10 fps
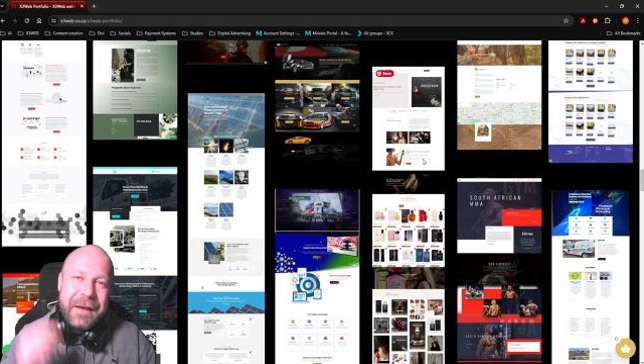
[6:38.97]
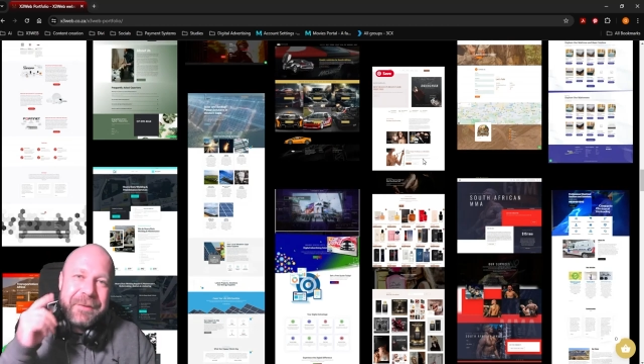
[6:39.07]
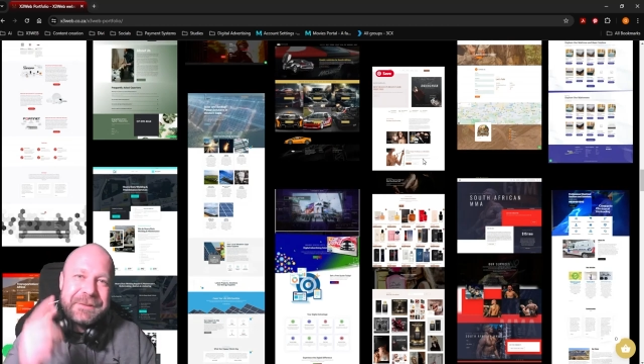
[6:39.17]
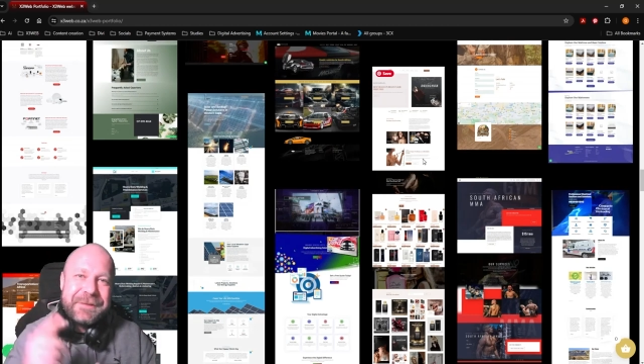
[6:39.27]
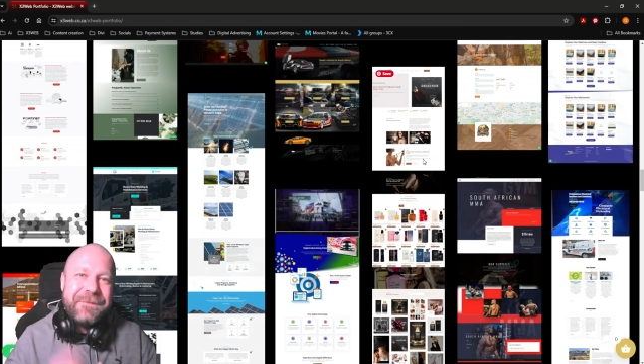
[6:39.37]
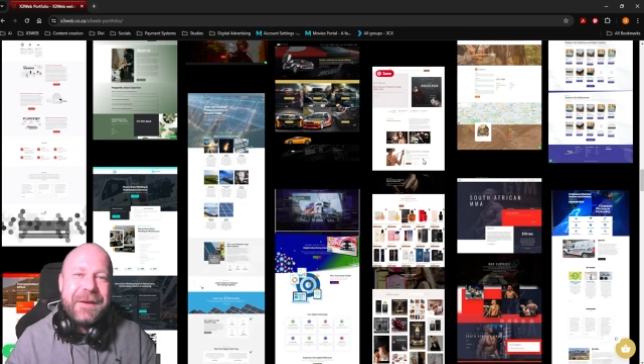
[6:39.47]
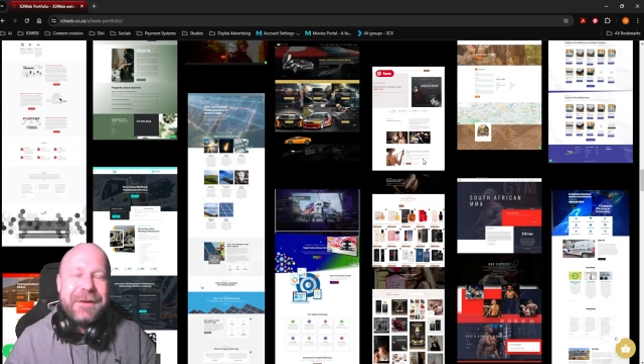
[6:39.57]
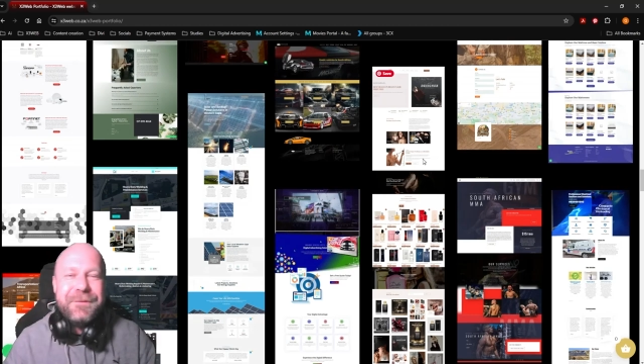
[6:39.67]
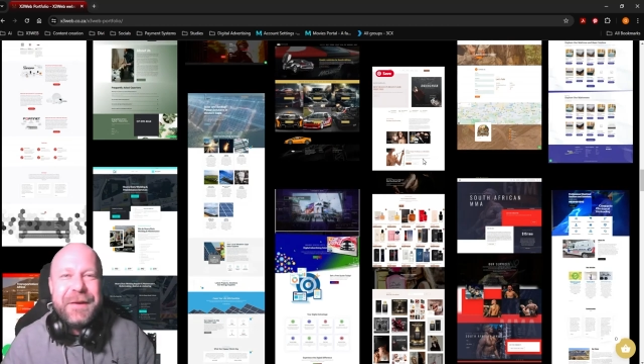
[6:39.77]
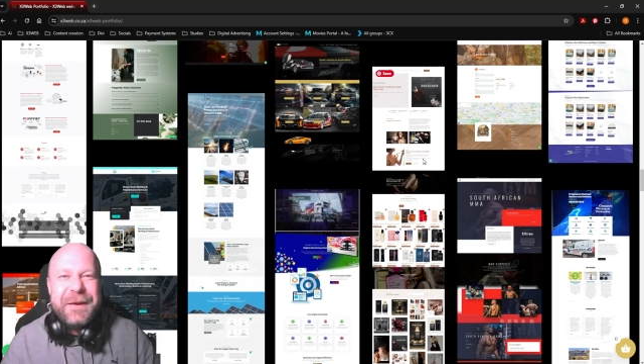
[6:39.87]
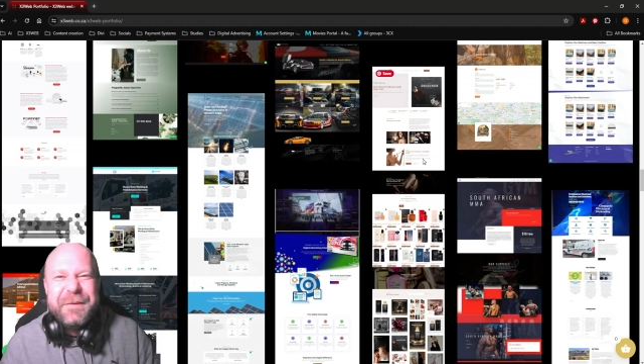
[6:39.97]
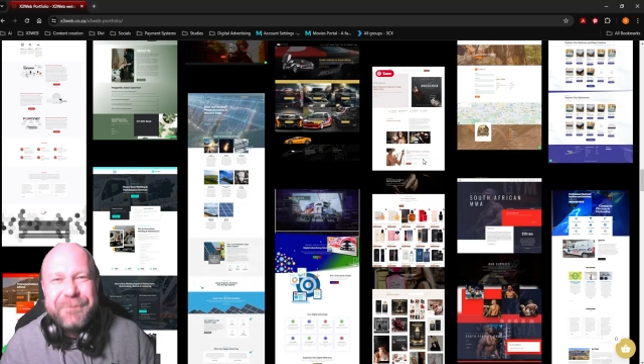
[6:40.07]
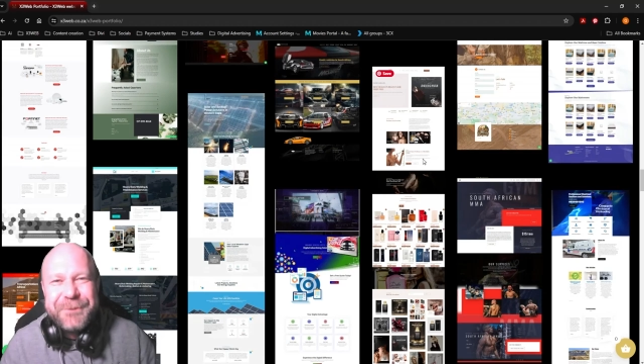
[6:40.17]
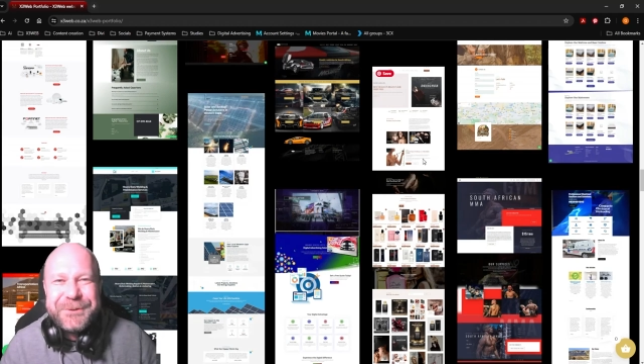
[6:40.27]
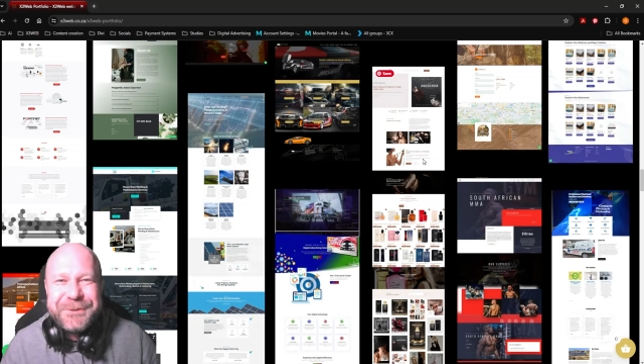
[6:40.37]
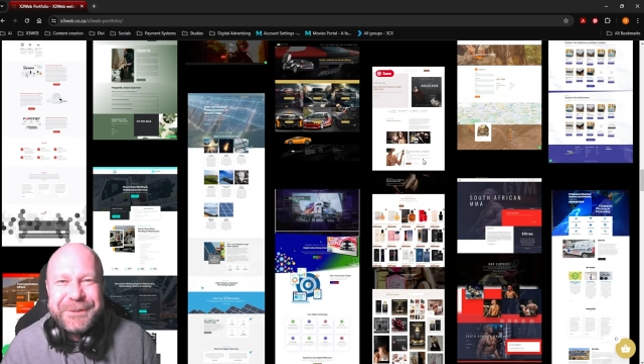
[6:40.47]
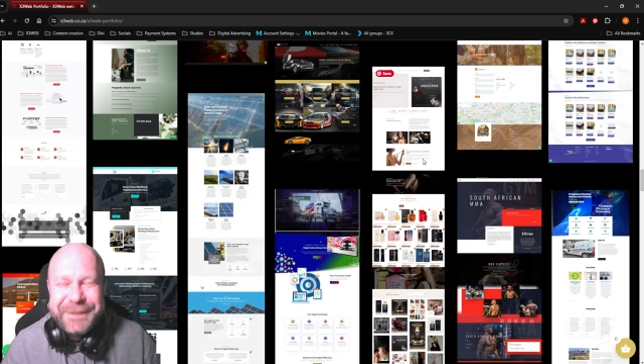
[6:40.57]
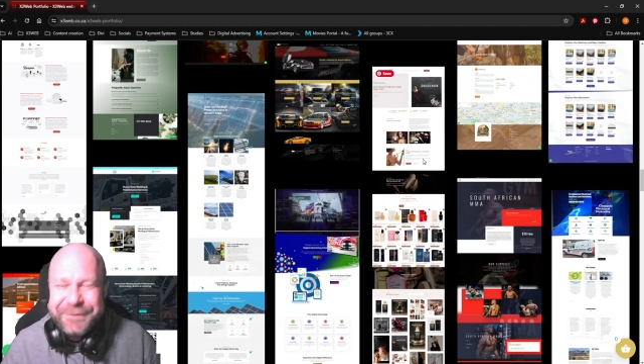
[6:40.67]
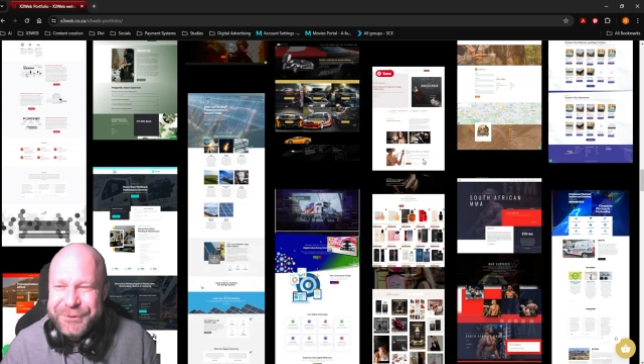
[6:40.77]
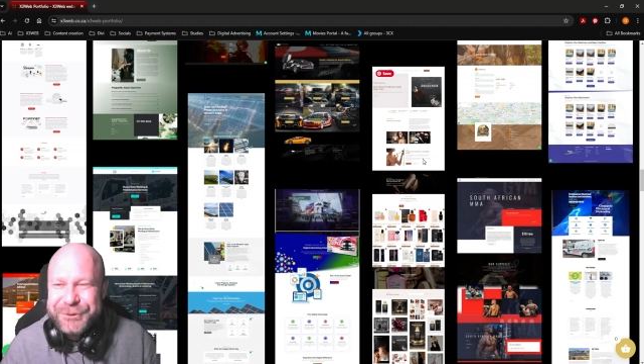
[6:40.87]
And I want to say thank you for every person
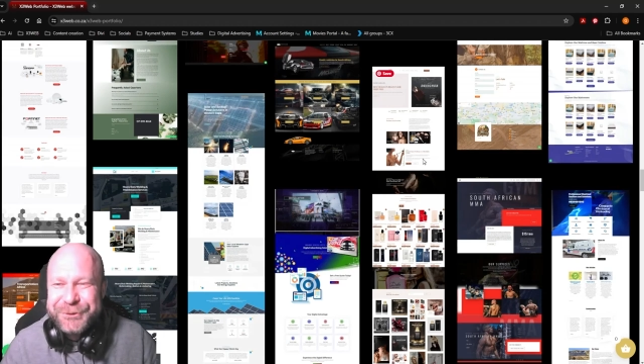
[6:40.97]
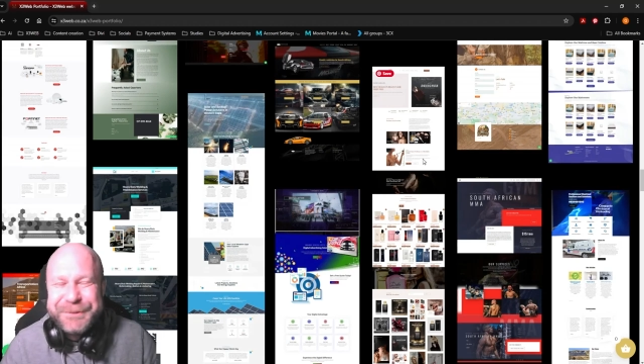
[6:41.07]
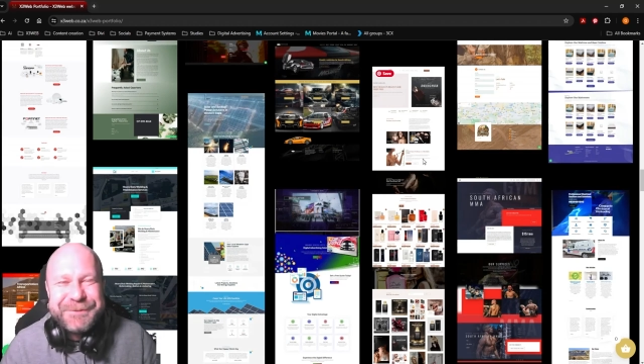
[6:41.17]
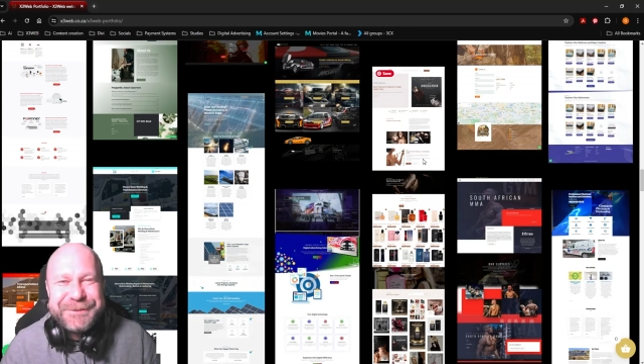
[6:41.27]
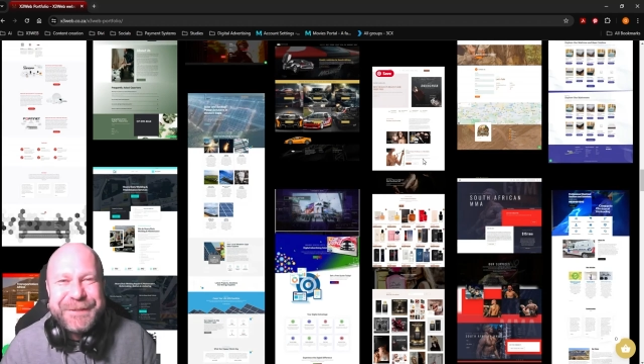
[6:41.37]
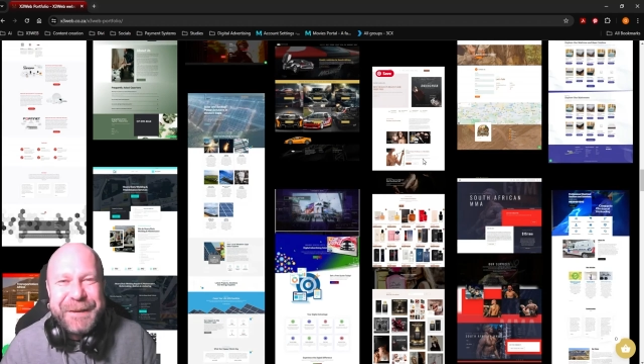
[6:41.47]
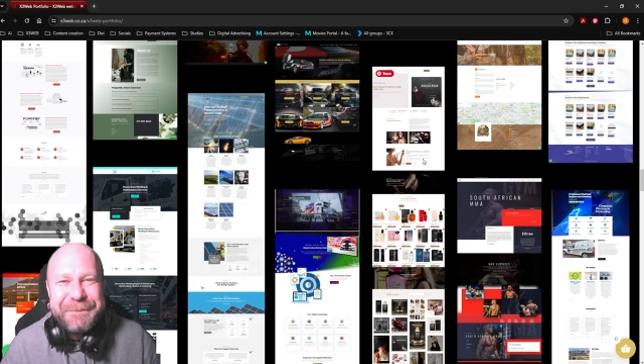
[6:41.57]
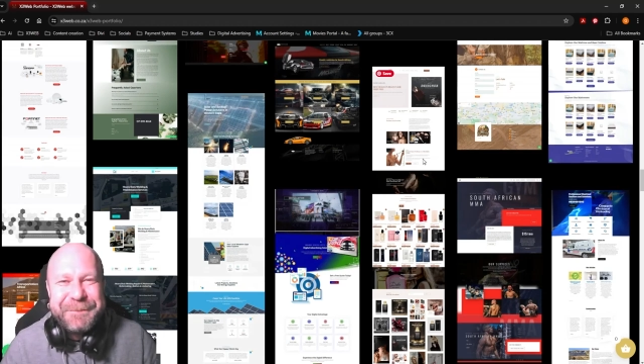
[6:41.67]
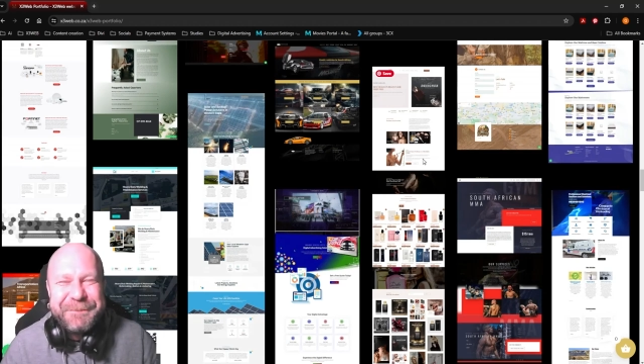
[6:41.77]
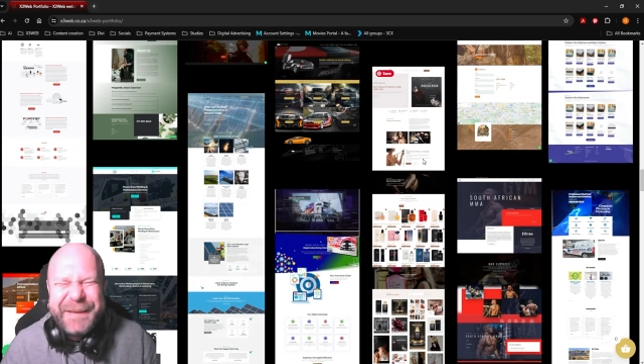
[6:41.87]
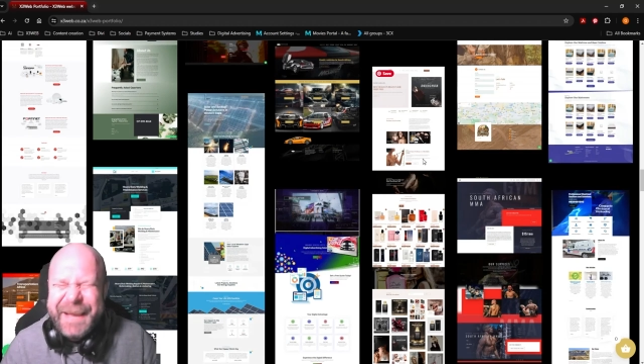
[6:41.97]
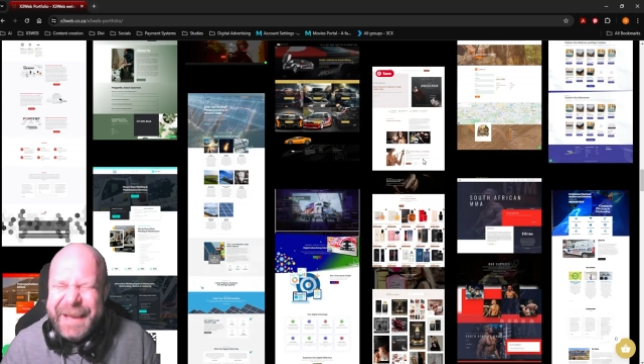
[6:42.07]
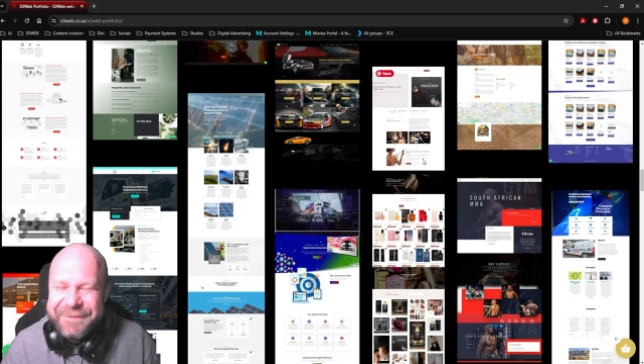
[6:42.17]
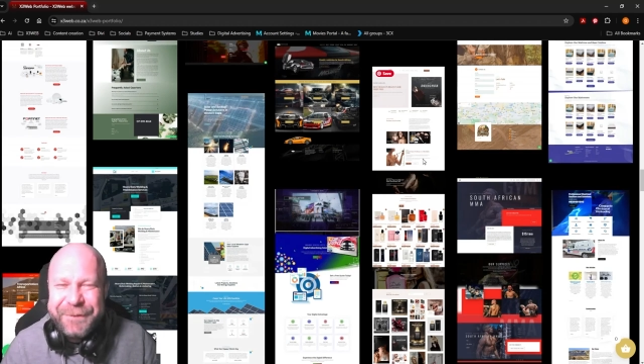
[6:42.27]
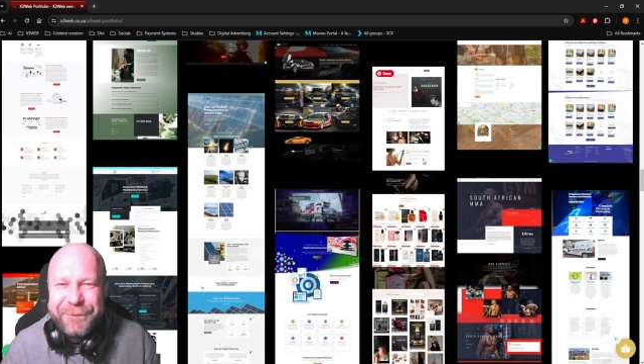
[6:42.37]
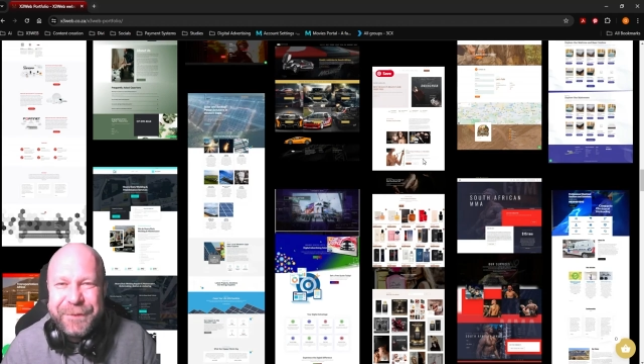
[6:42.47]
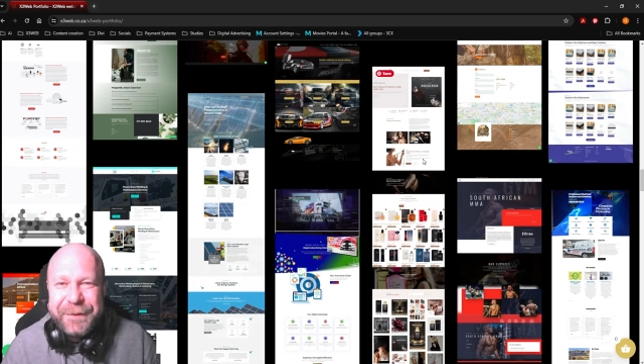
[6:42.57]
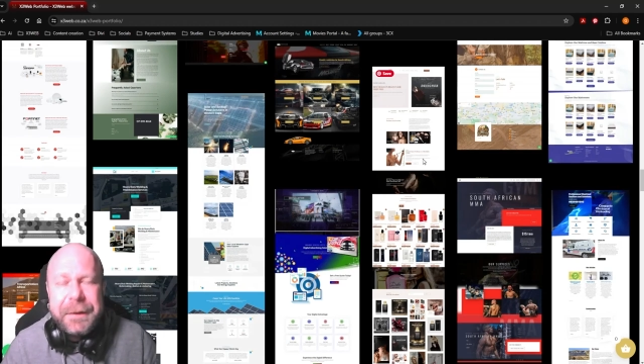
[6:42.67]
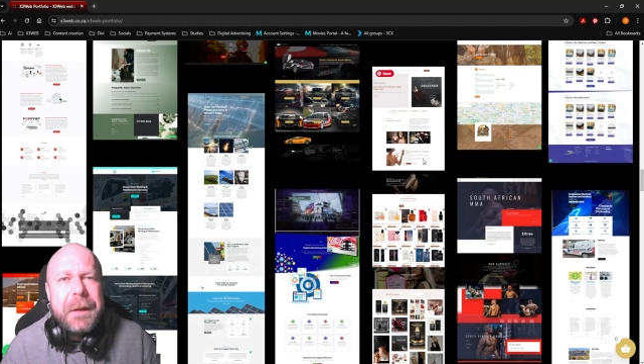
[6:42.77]
that's ever stream sniped me, everything.